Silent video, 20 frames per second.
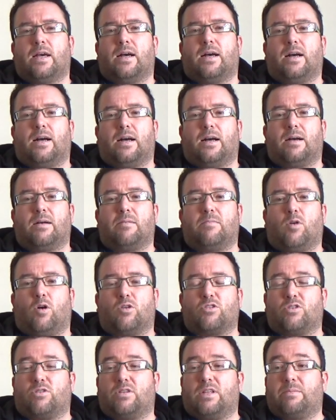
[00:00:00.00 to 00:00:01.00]

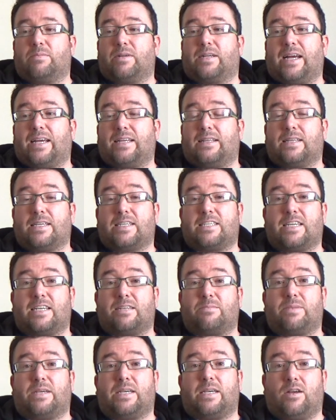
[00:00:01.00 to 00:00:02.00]
Autoglim kindly
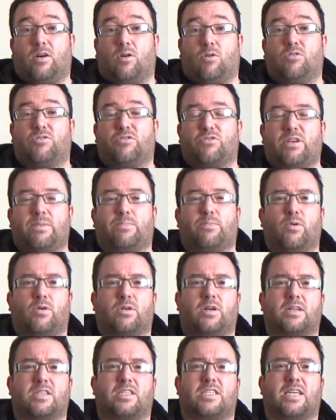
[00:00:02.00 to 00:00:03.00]
sent me all 3
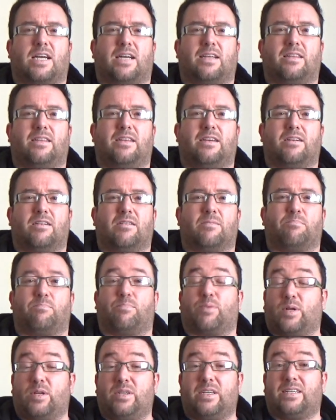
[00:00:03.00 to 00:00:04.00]
products and they're
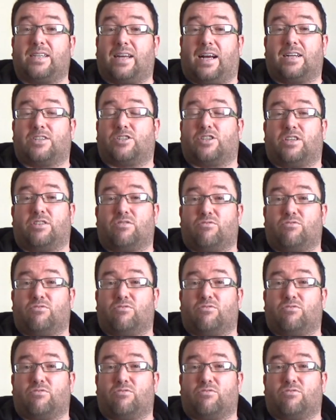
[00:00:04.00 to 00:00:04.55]
brilliant actually.